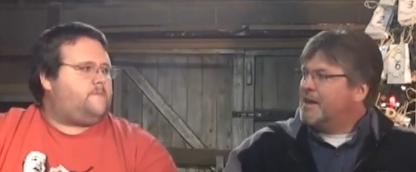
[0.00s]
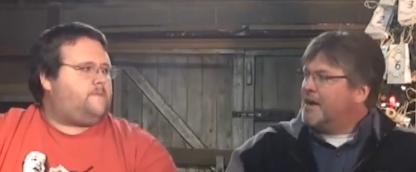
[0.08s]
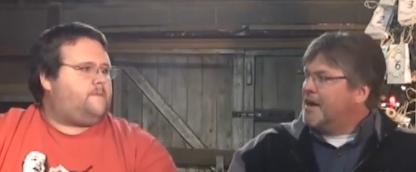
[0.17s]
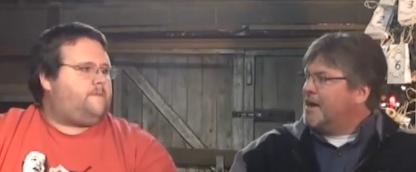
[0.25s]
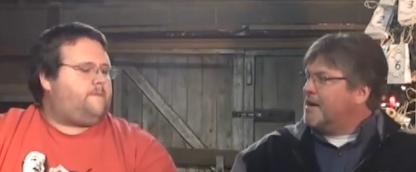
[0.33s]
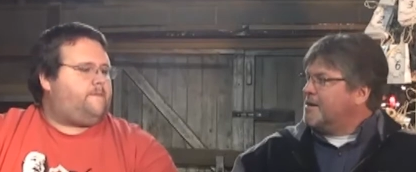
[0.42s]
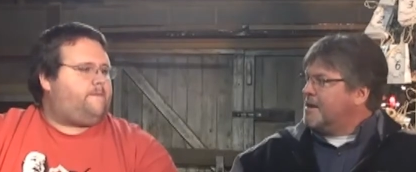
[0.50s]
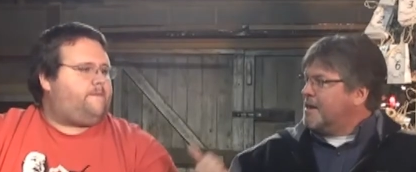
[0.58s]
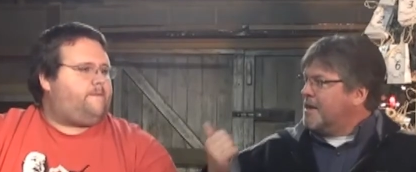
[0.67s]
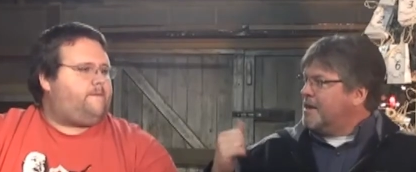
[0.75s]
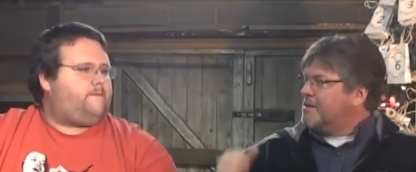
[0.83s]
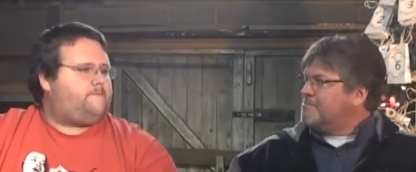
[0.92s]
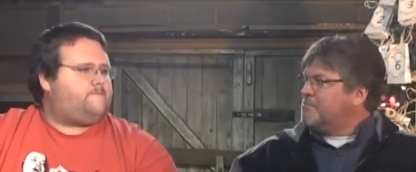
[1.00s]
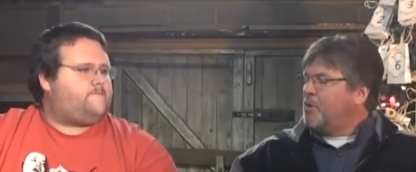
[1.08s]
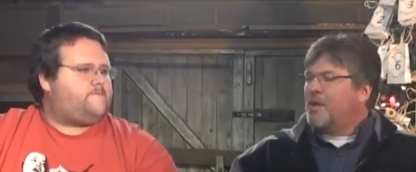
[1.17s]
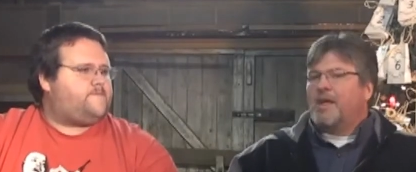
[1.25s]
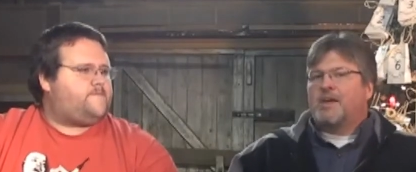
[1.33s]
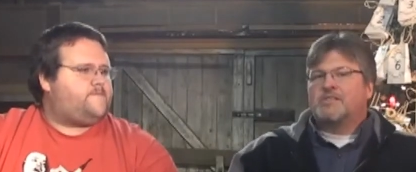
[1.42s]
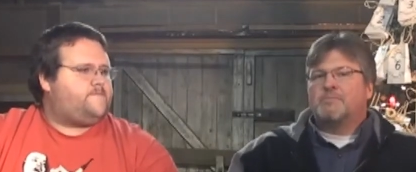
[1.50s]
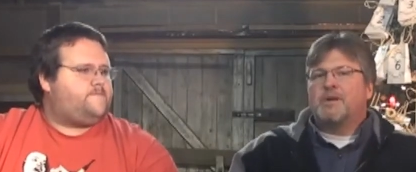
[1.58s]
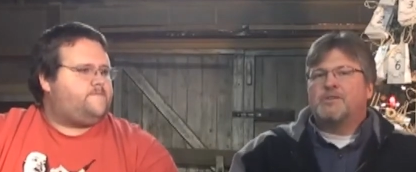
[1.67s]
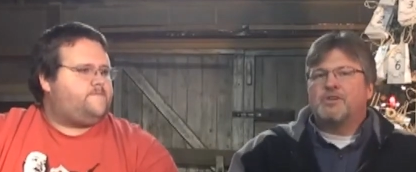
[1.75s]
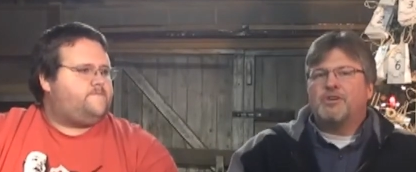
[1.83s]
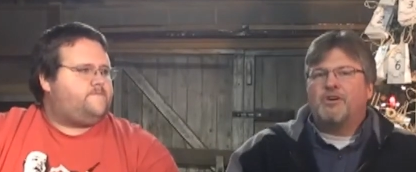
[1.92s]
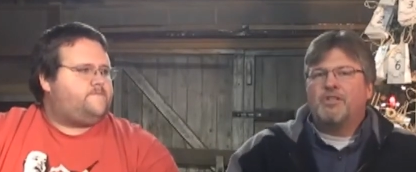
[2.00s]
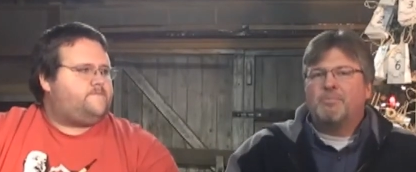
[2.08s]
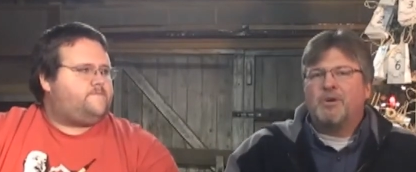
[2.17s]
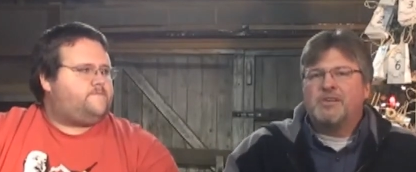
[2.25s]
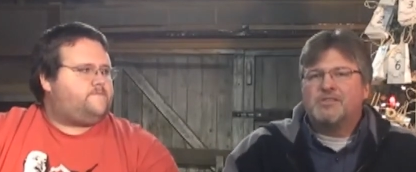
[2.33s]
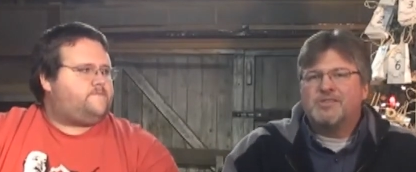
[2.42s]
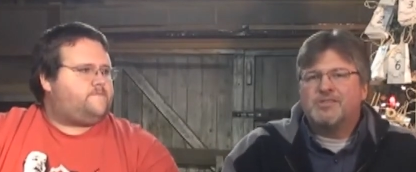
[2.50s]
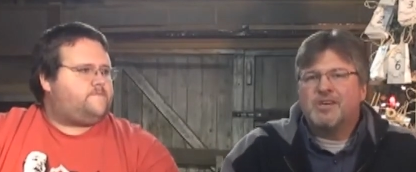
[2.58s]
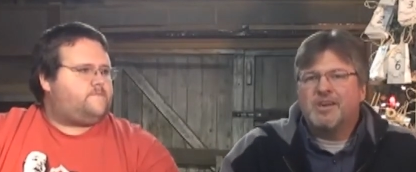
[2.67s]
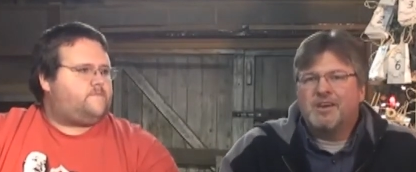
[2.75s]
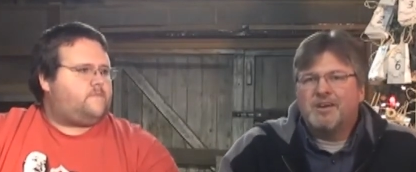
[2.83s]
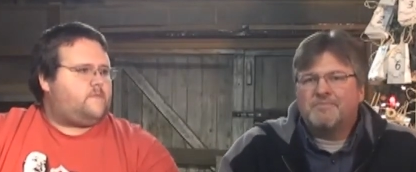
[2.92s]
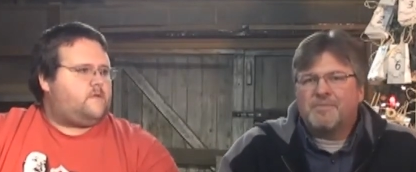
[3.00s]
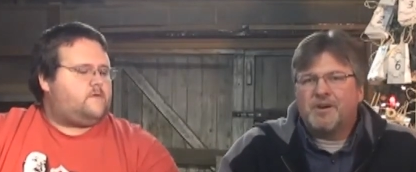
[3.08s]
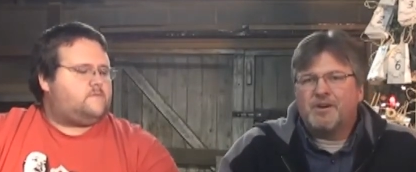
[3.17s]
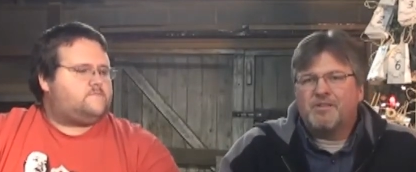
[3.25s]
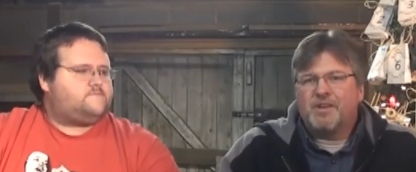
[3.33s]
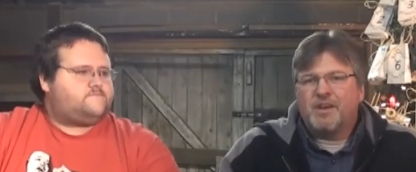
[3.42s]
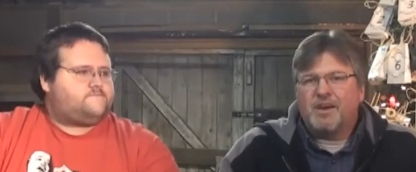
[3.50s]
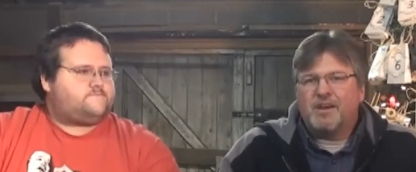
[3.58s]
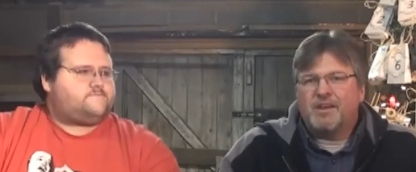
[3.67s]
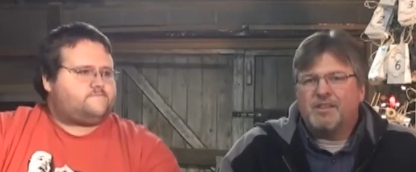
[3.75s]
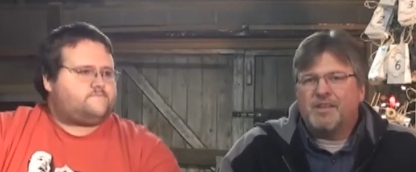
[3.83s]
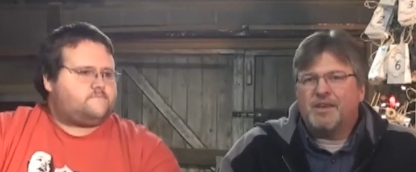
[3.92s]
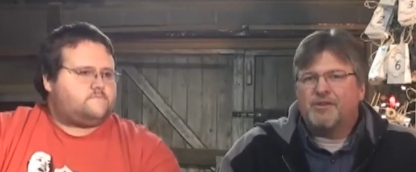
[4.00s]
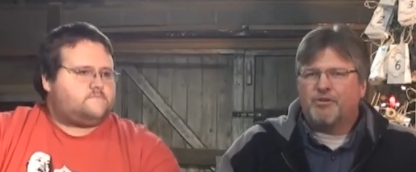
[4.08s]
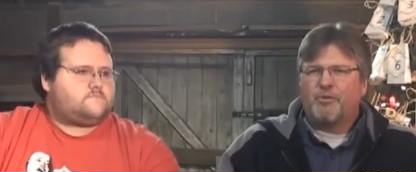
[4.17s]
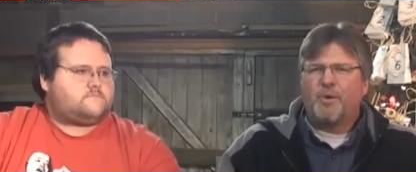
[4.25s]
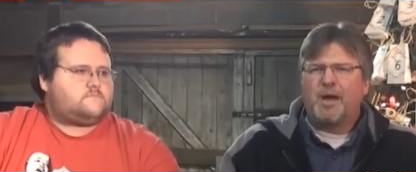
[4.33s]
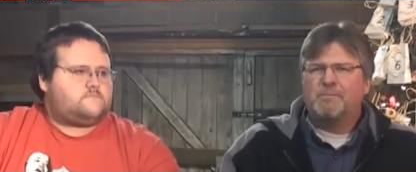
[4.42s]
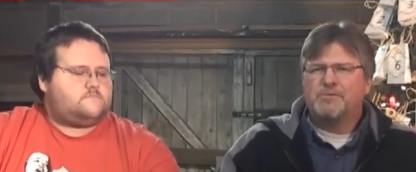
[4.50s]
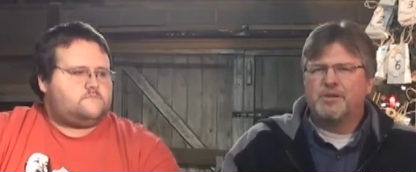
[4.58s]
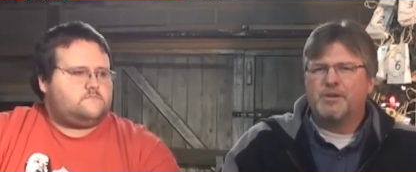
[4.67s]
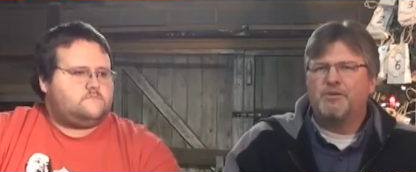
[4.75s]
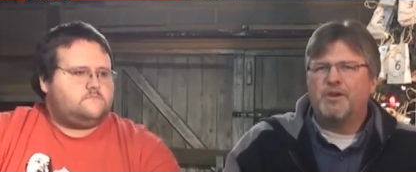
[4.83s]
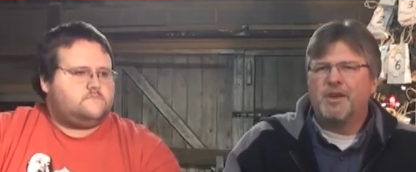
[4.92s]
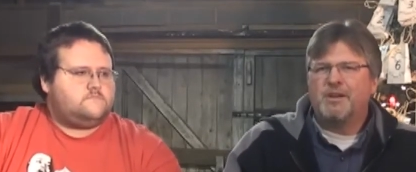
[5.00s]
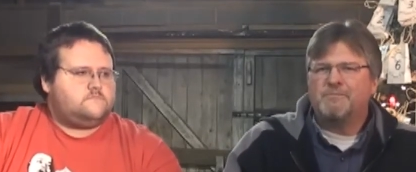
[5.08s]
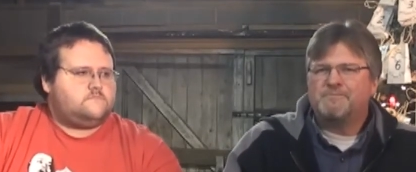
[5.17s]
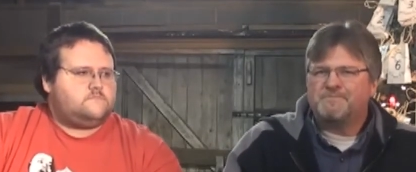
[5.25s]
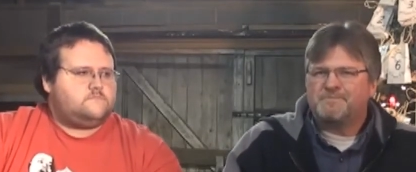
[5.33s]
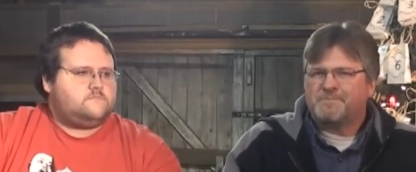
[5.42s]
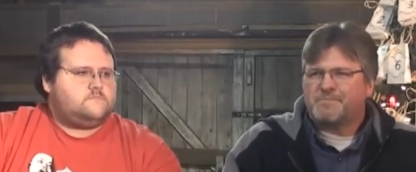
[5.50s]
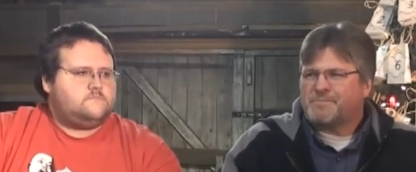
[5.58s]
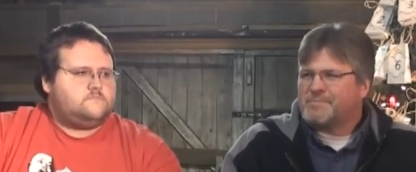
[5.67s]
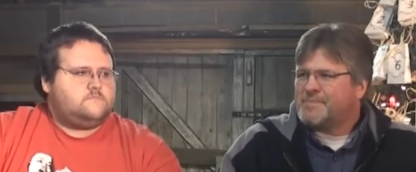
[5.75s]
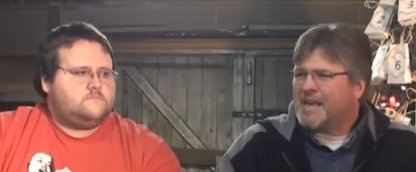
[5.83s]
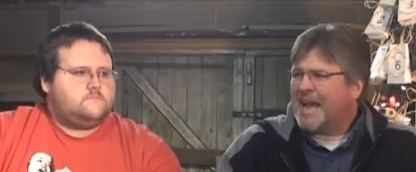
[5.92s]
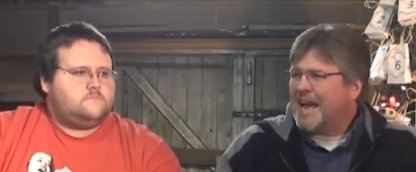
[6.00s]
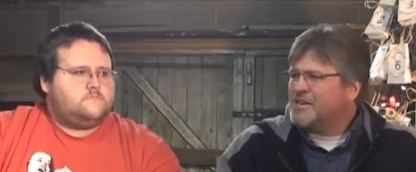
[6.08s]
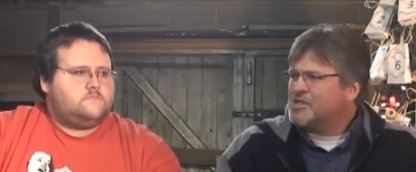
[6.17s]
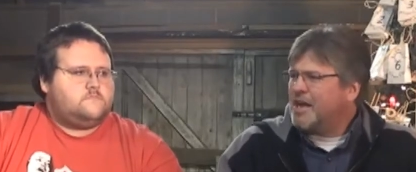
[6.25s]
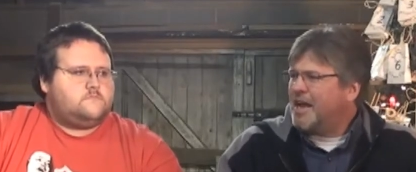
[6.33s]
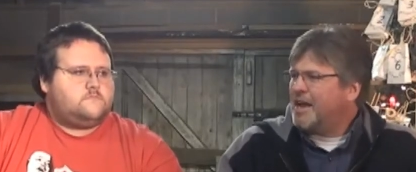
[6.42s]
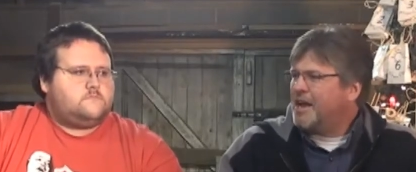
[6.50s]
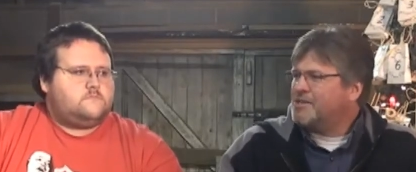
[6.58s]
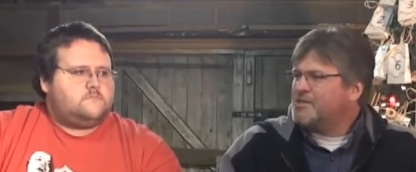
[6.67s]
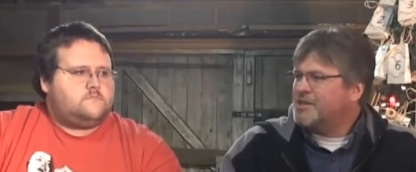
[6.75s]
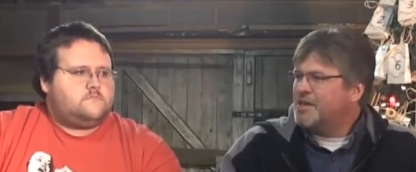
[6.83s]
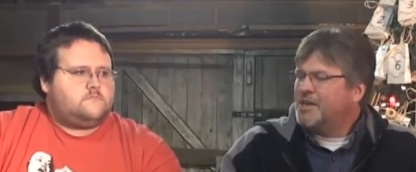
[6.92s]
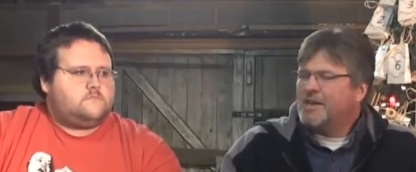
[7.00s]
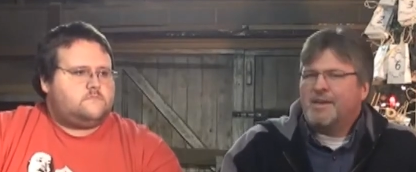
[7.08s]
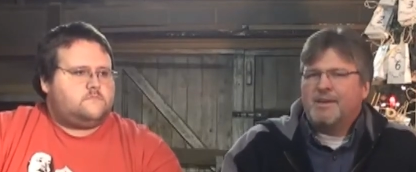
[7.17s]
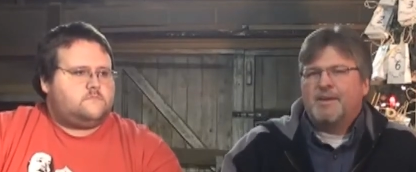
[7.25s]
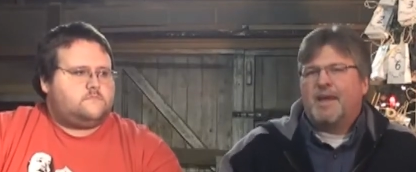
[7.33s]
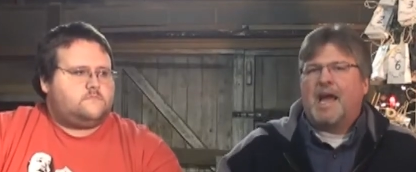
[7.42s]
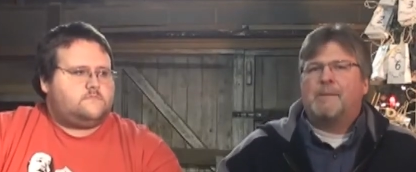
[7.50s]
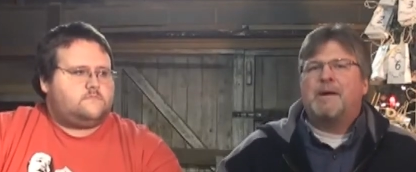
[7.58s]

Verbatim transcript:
Speaker 1: Uh, again, Boy likes to mention all the places on the uh, the interwebs that you can hashtag us. How